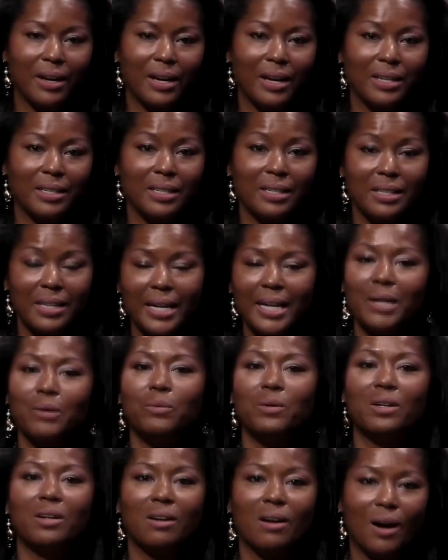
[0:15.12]
Today,
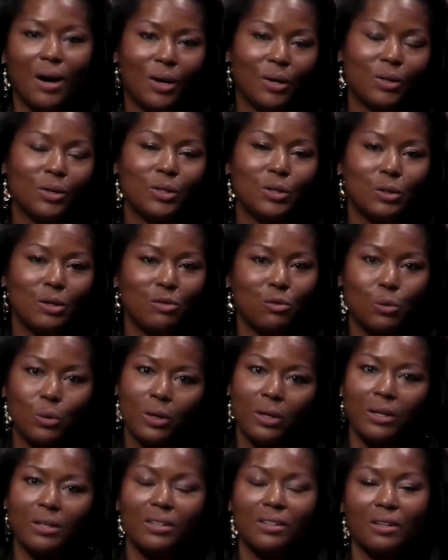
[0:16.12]
we are honored to have
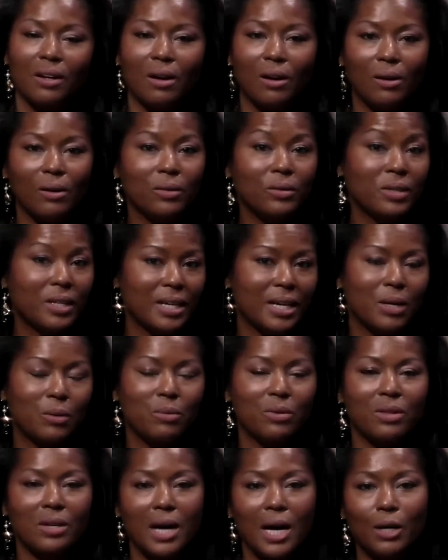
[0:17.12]
worked all day
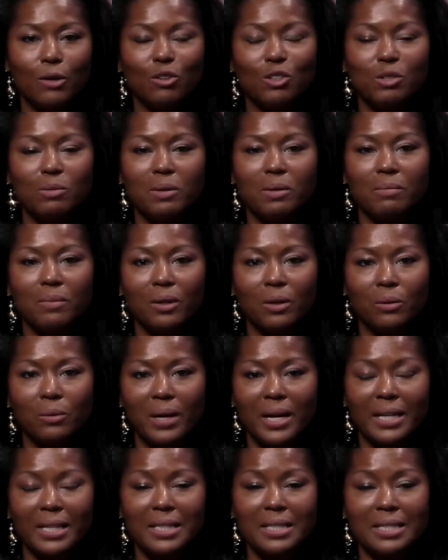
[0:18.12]
with Congressman Bill
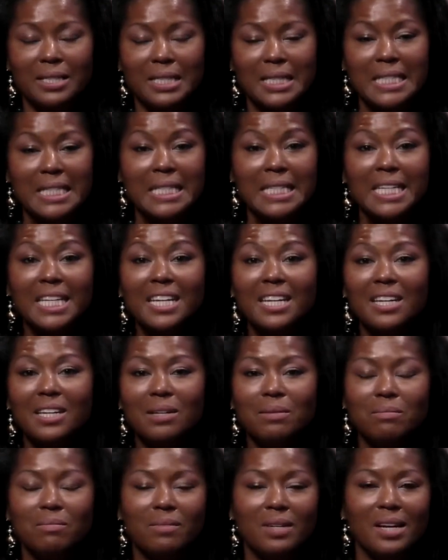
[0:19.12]
Rackus'
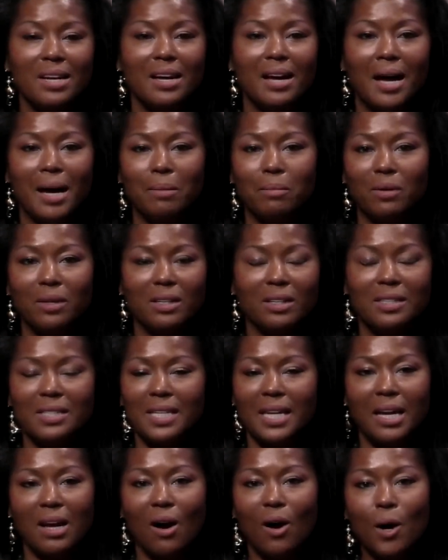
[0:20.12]
team. I'm going to
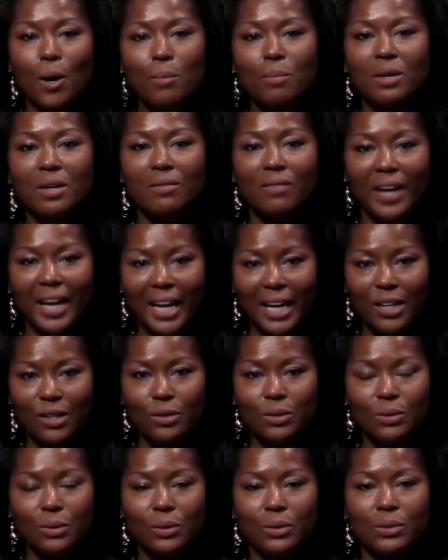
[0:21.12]
say Army of
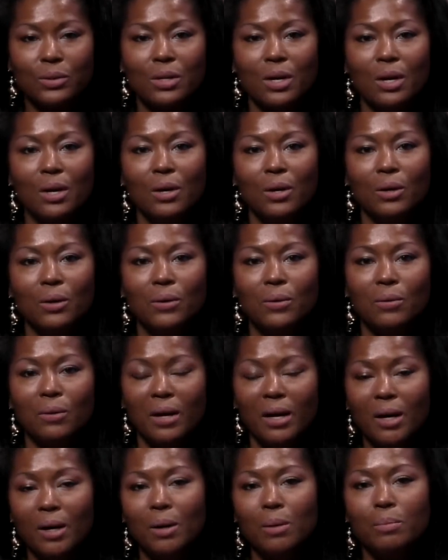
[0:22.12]
Angels, who
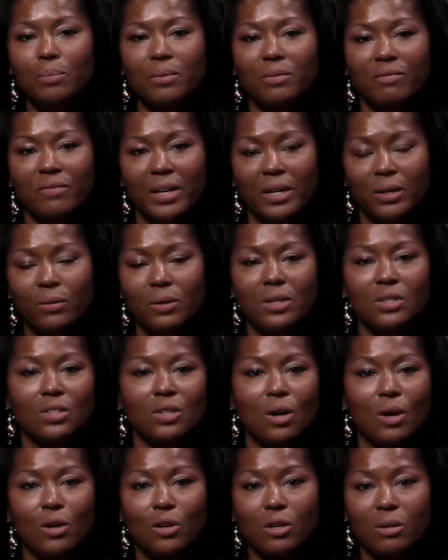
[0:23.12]
help veterans in
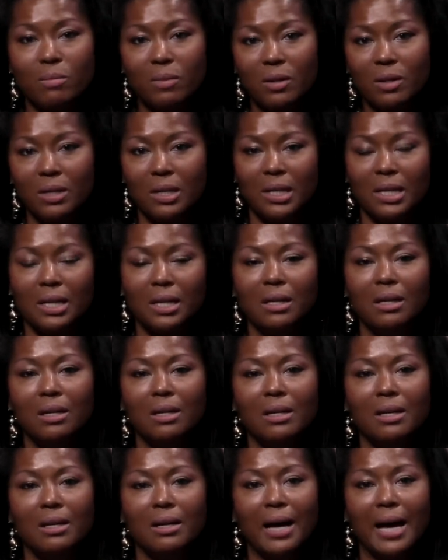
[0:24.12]
our community
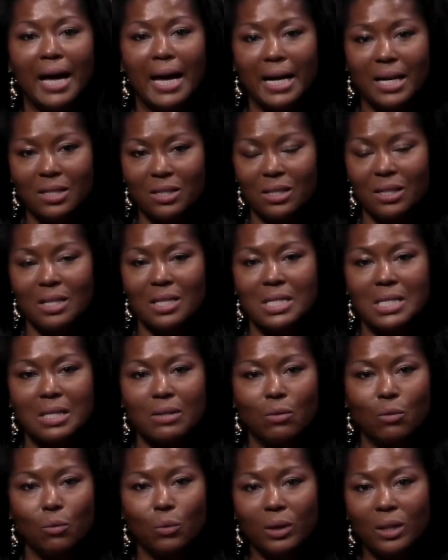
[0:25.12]
access
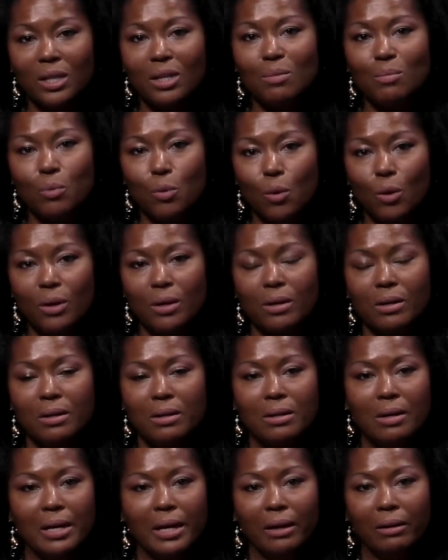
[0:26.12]
really important
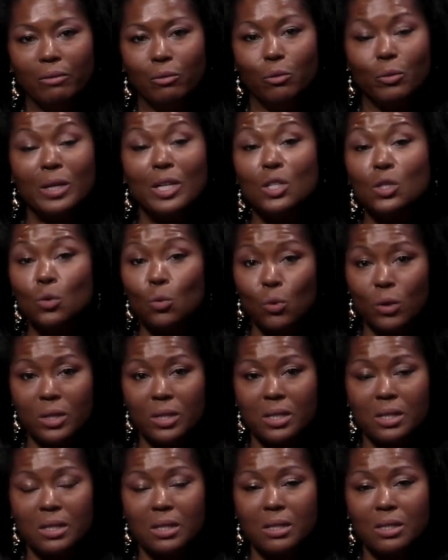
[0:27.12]

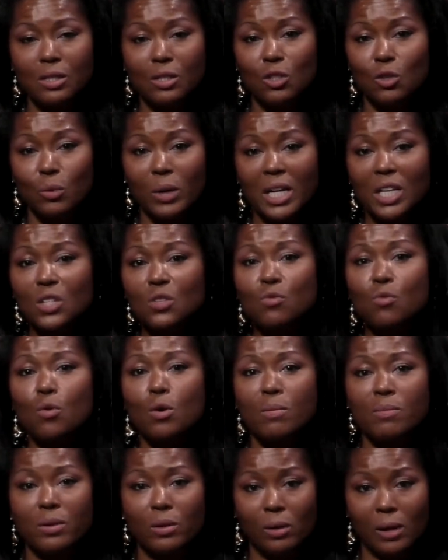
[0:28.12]
resources to
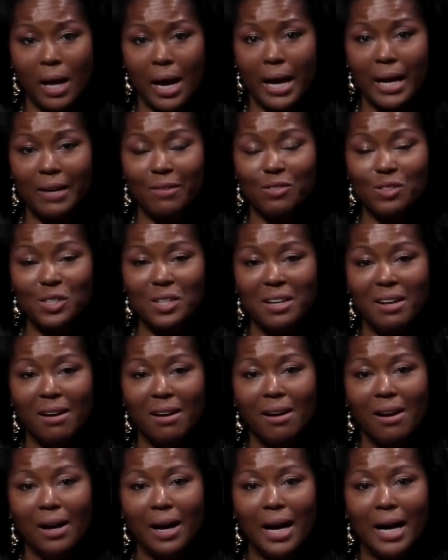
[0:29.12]
transform their lives.
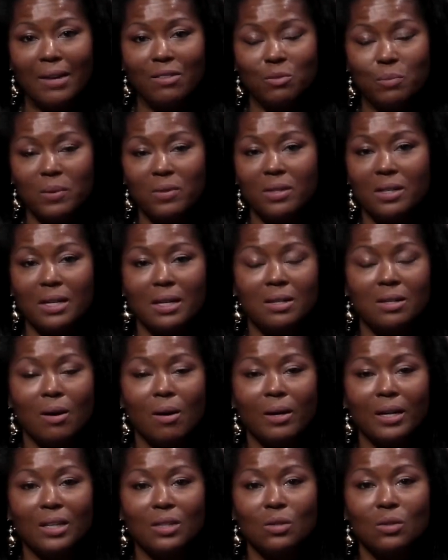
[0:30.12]
I've spent the day
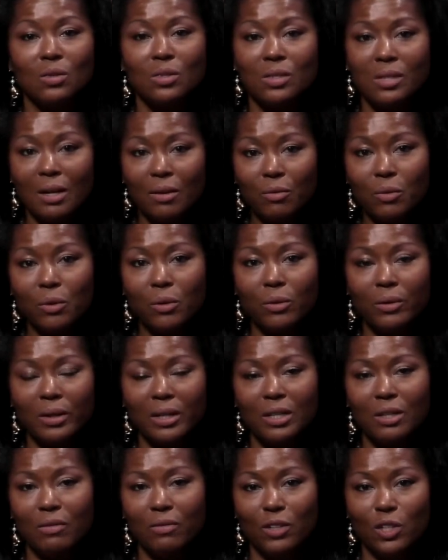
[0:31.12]
talking to several
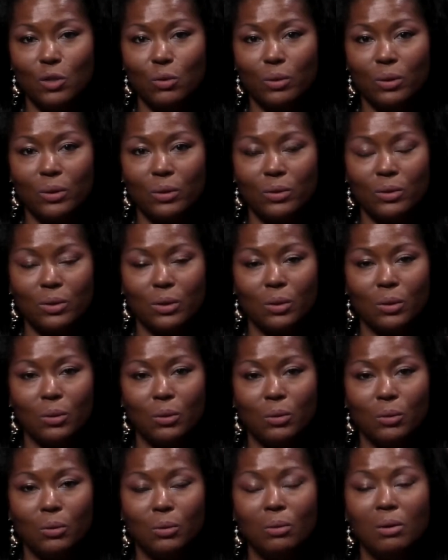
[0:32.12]
individuals
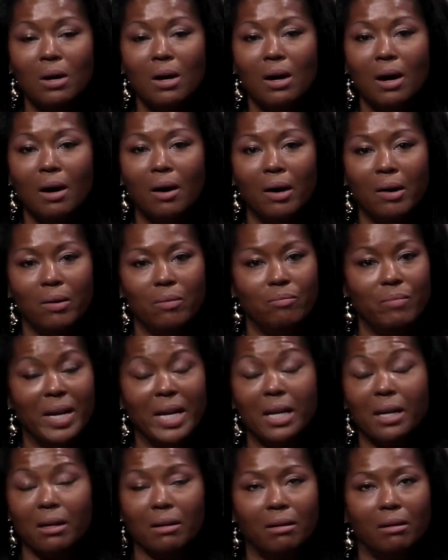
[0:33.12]
who
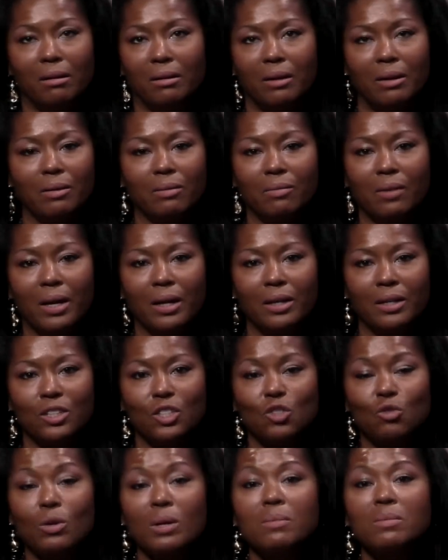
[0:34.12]
make an
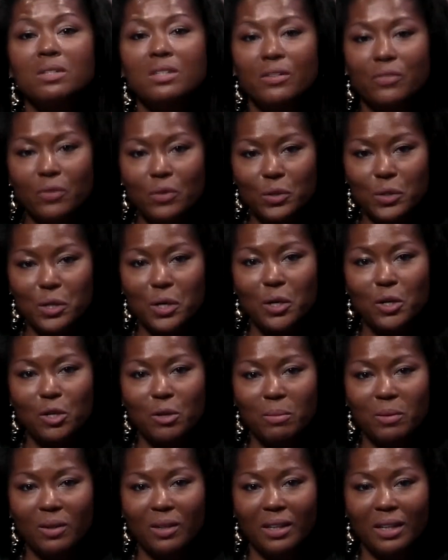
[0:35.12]
extreme difference in our
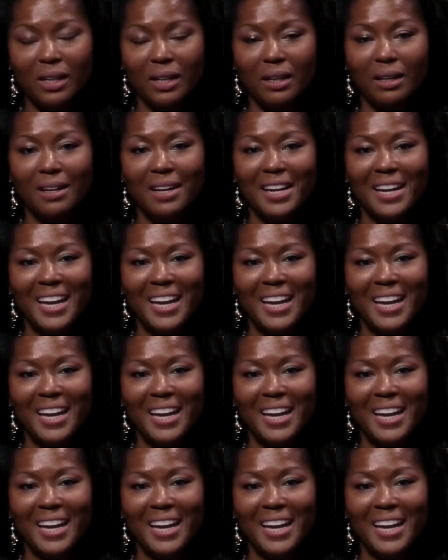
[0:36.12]
community.